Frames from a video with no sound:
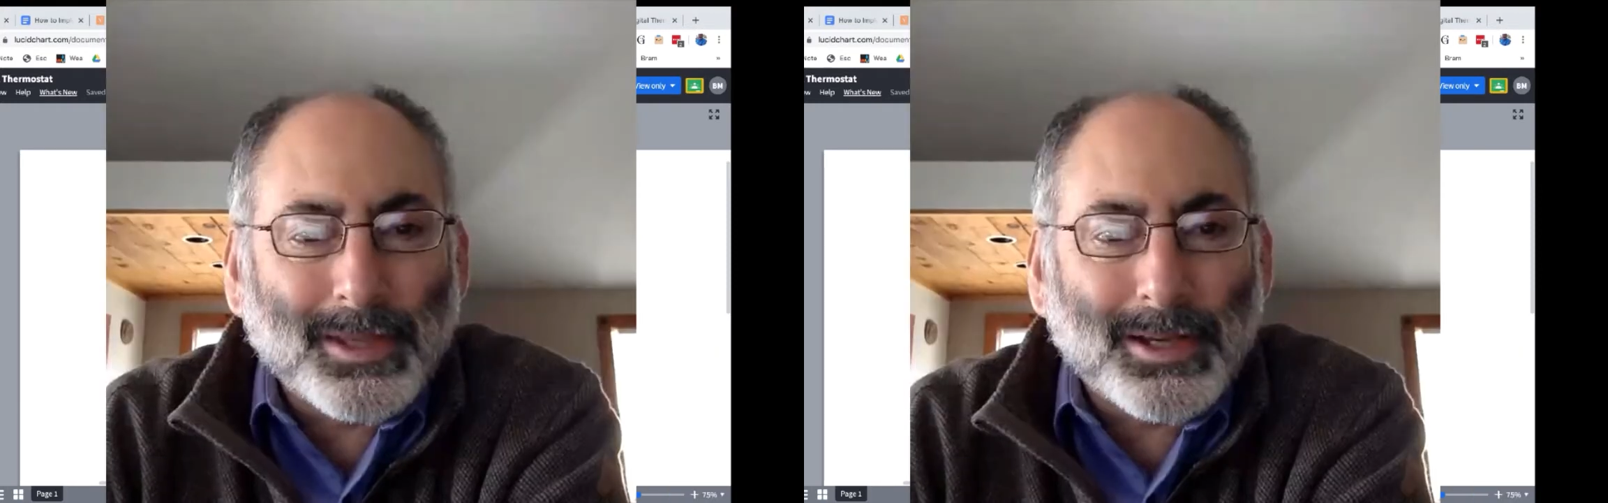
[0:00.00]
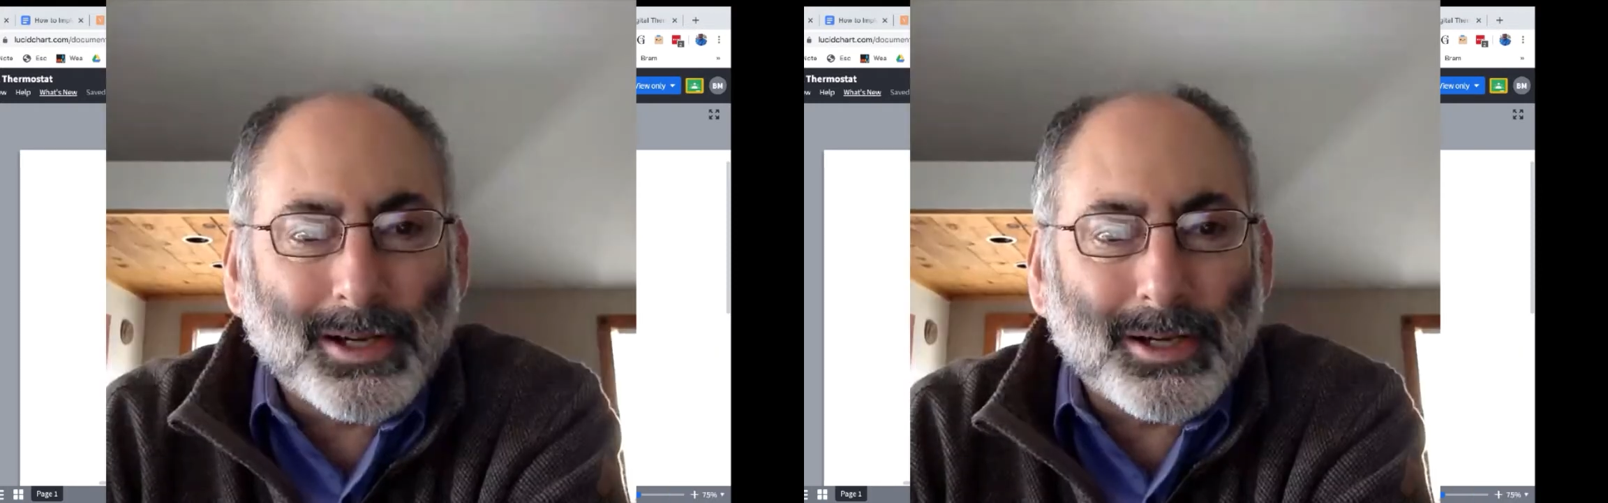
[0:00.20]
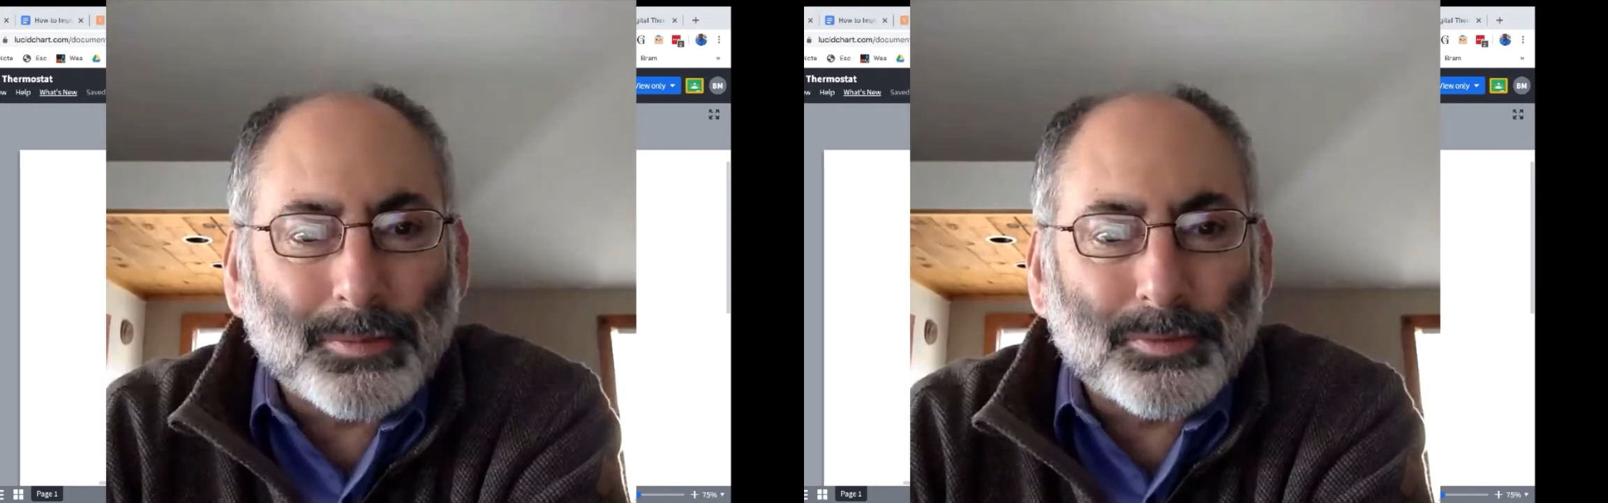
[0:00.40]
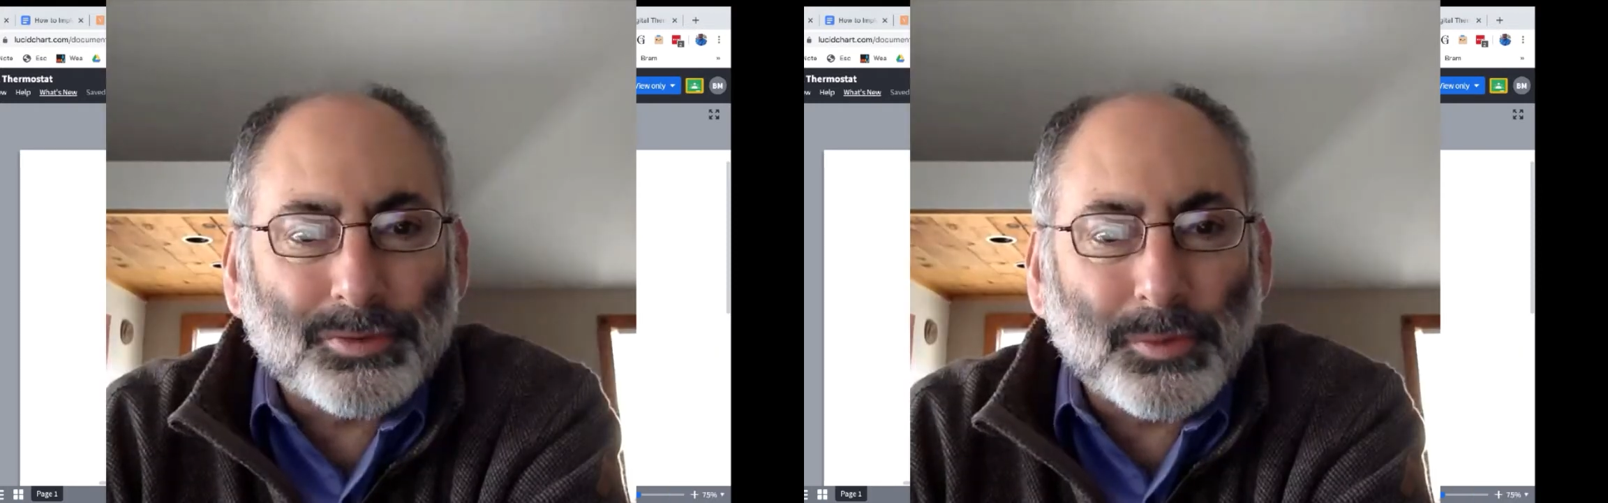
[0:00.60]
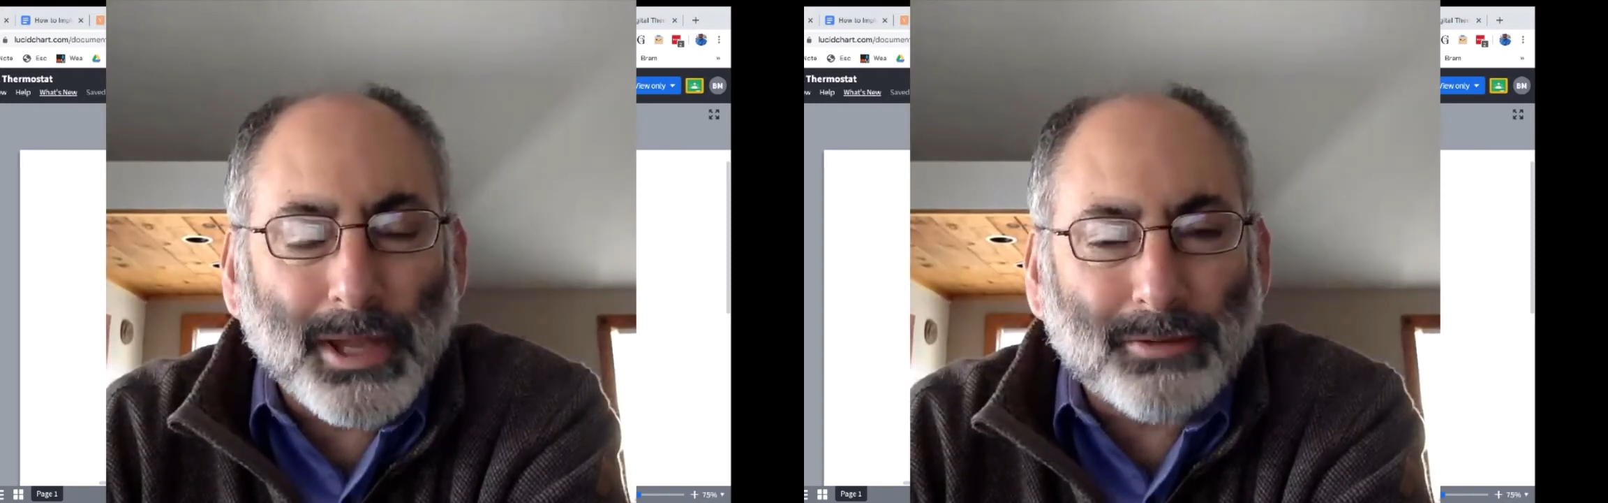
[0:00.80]

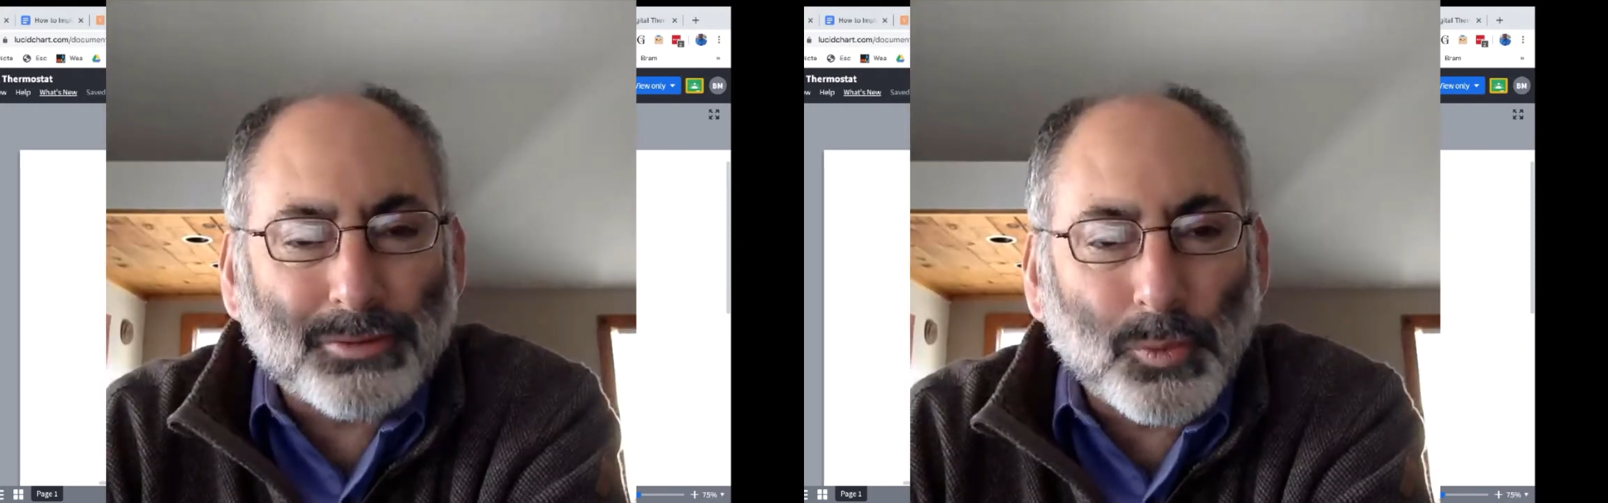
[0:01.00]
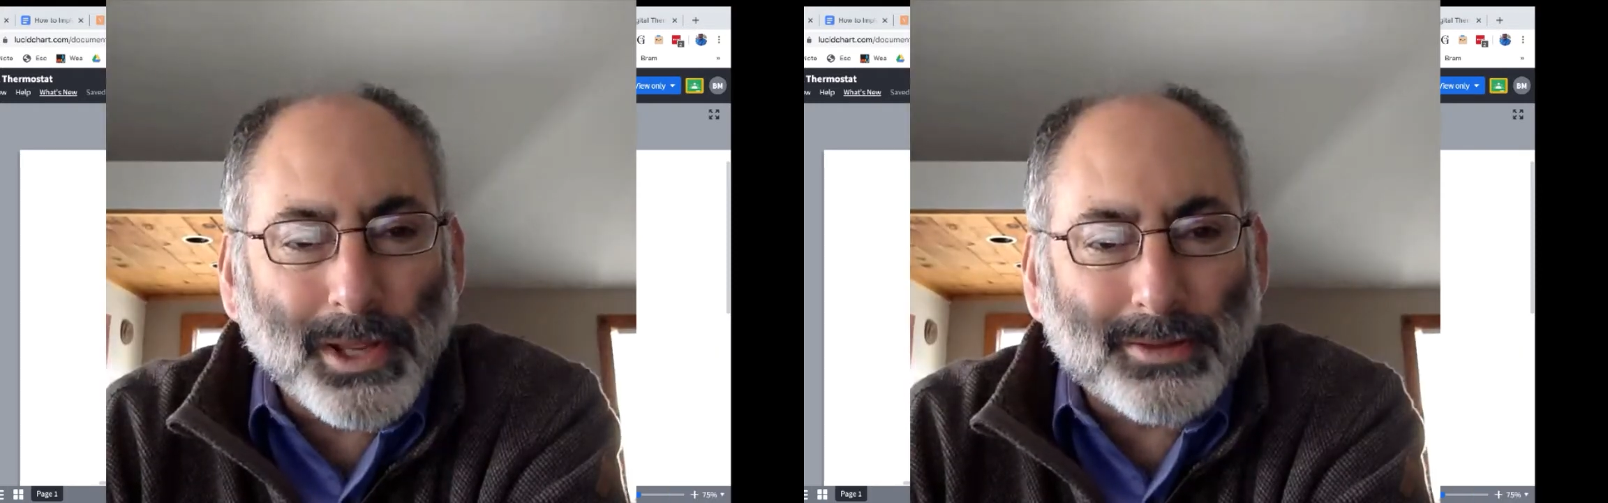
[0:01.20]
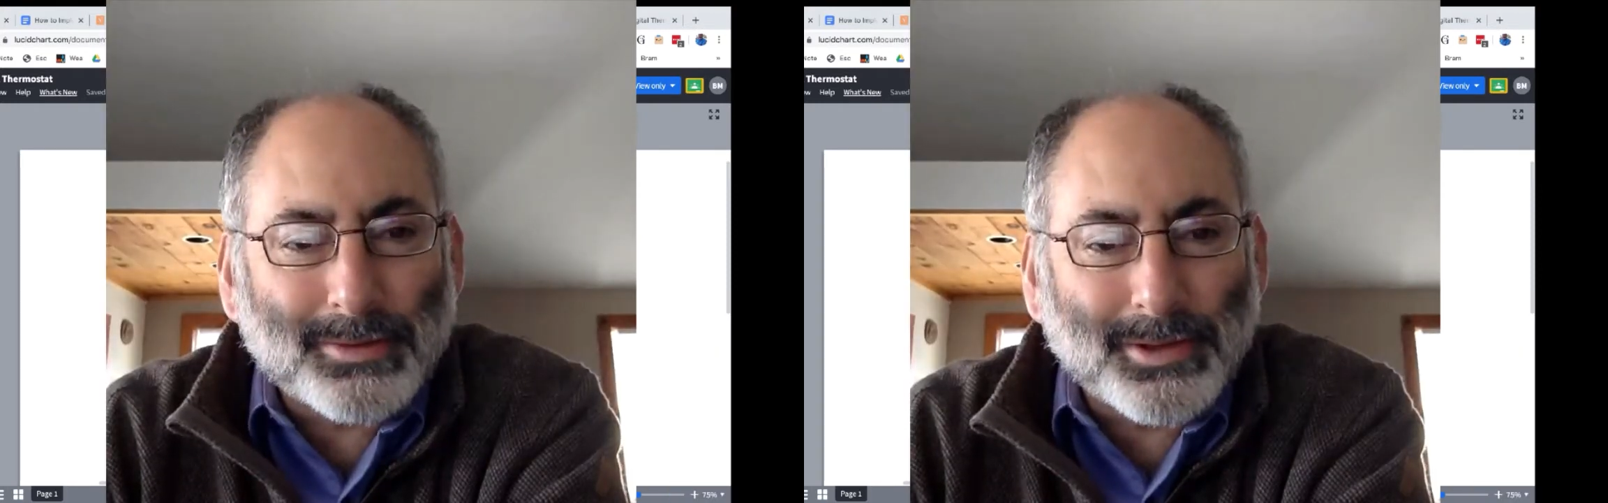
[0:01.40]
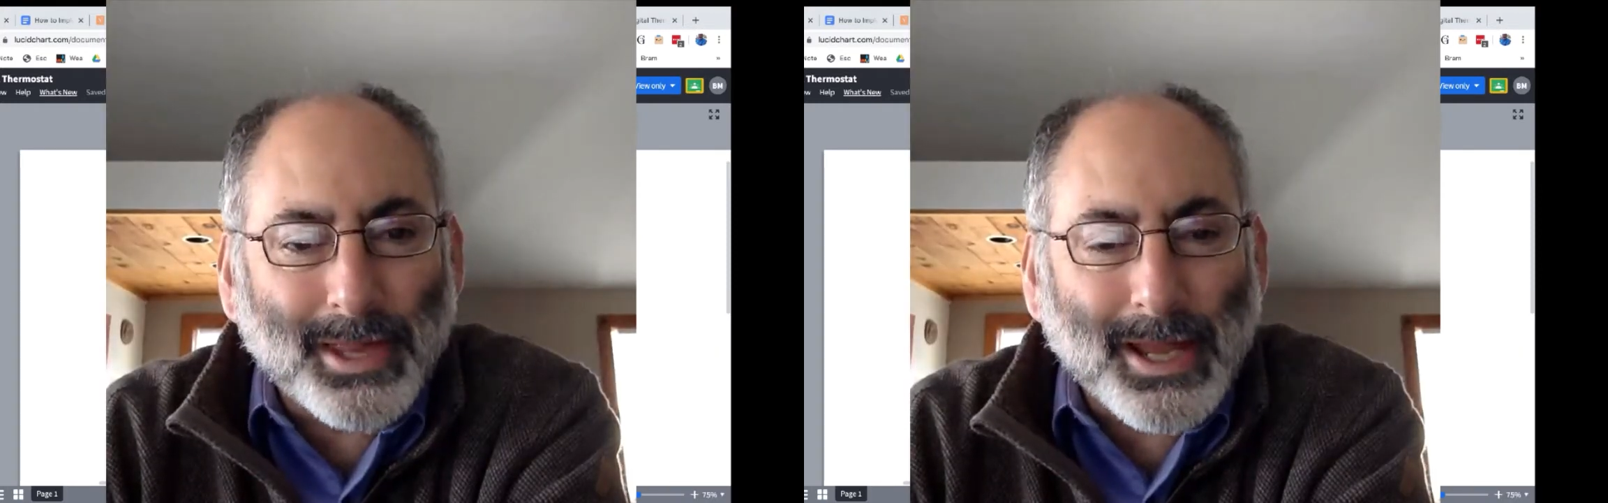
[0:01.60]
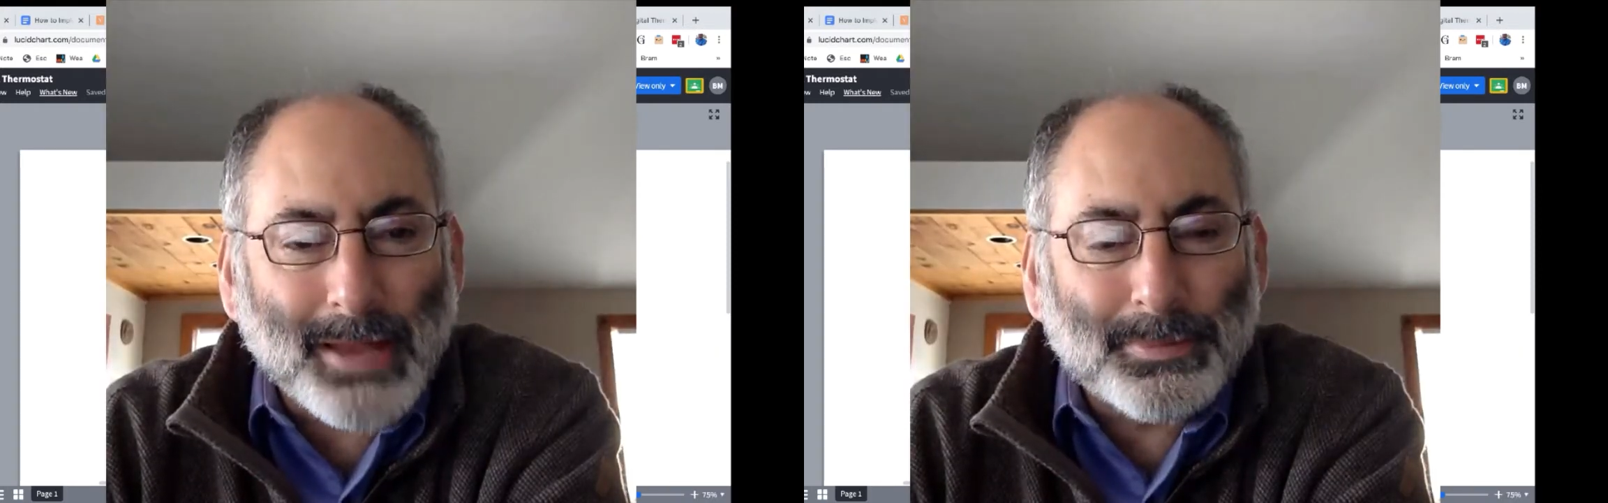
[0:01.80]
So we have to wait until
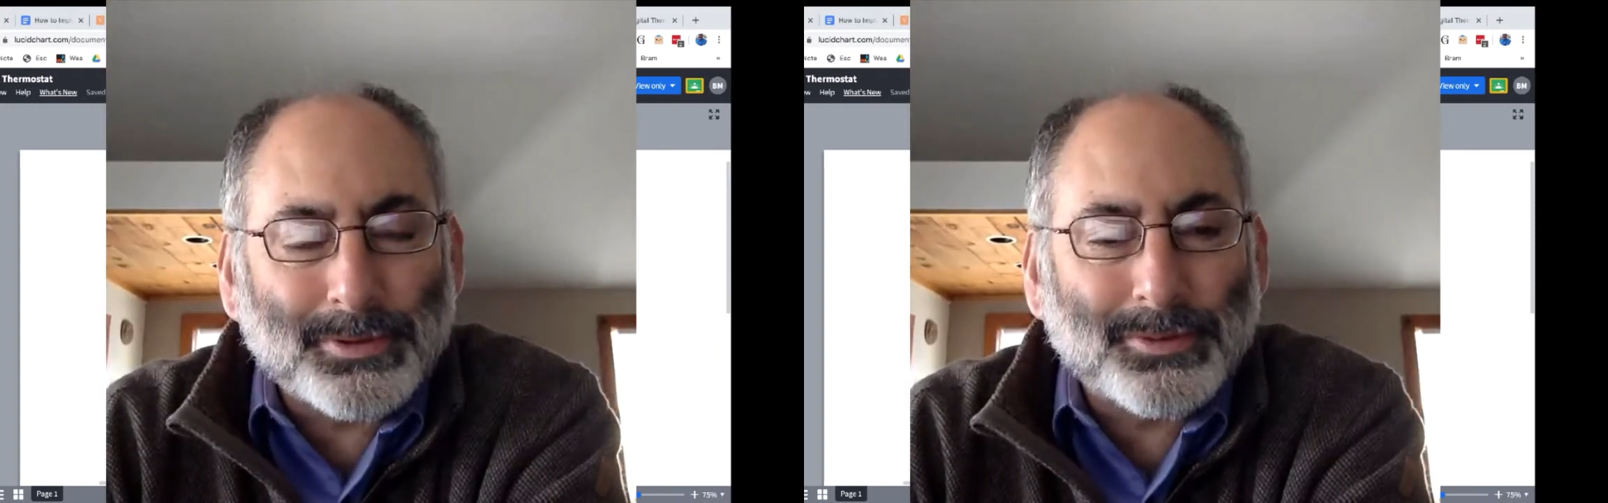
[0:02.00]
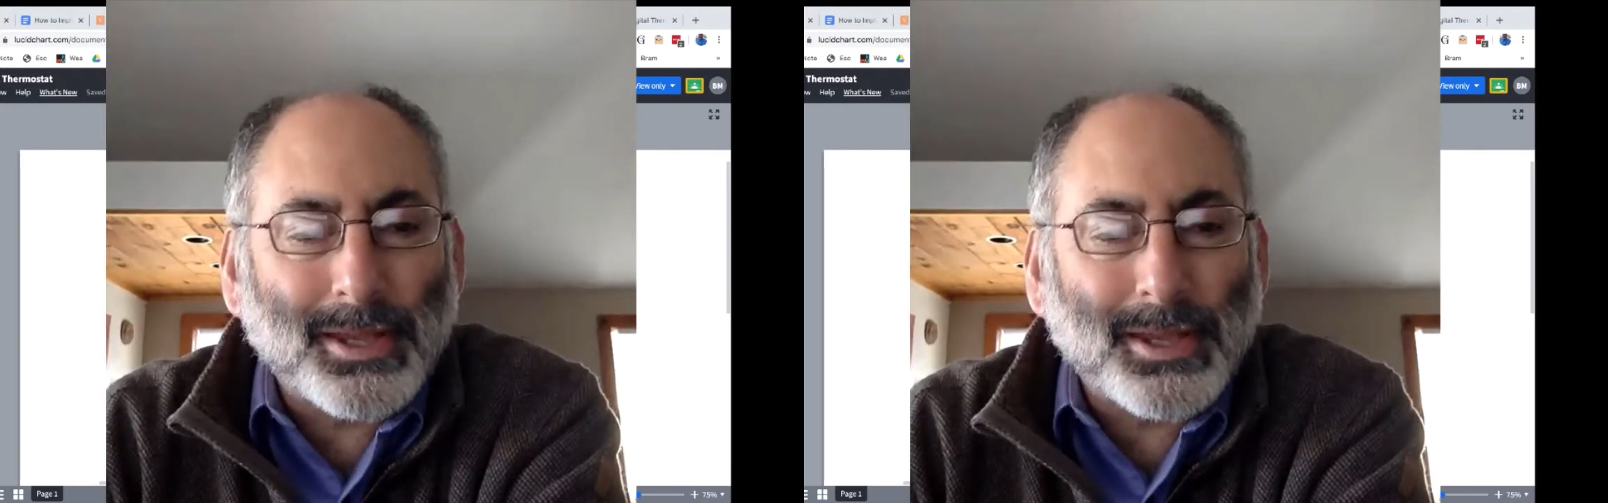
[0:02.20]
that happens.